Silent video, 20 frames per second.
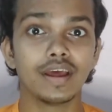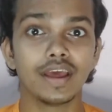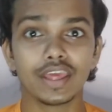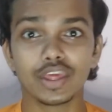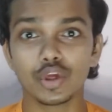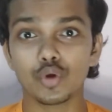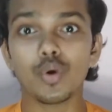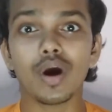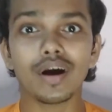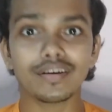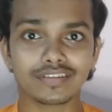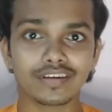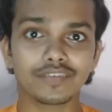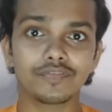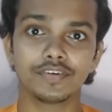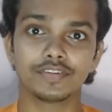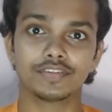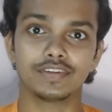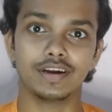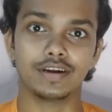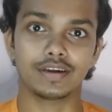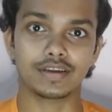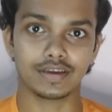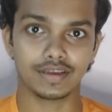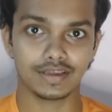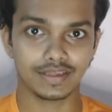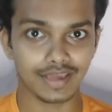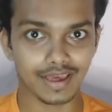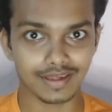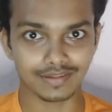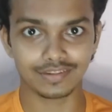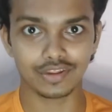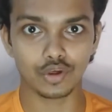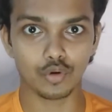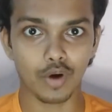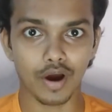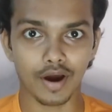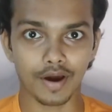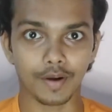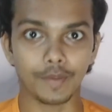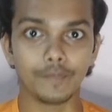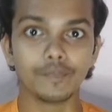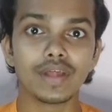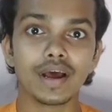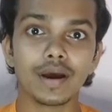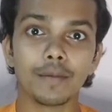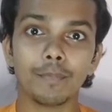You are sufficient. Yes, you are.